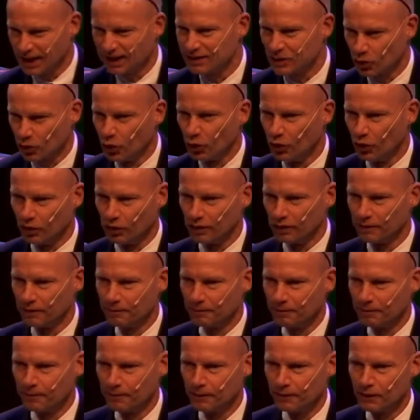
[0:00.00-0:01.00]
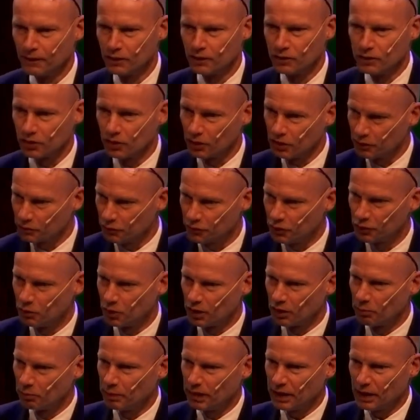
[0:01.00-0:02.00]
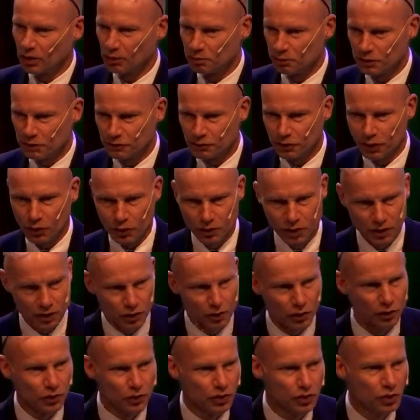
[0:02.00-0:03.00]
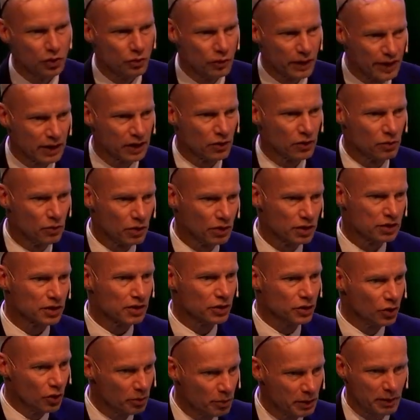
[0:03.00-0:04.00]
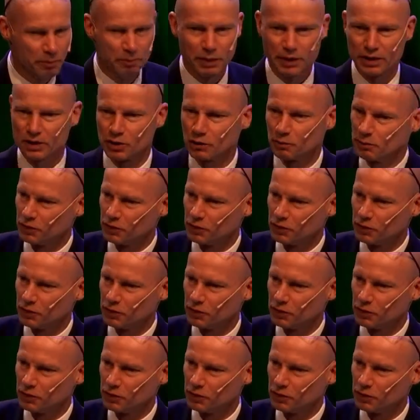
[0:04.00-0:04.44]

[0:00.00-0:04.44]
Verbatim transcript: So if you want to pick up the phone and call the UN on water, nobody picks up the phone. Eh?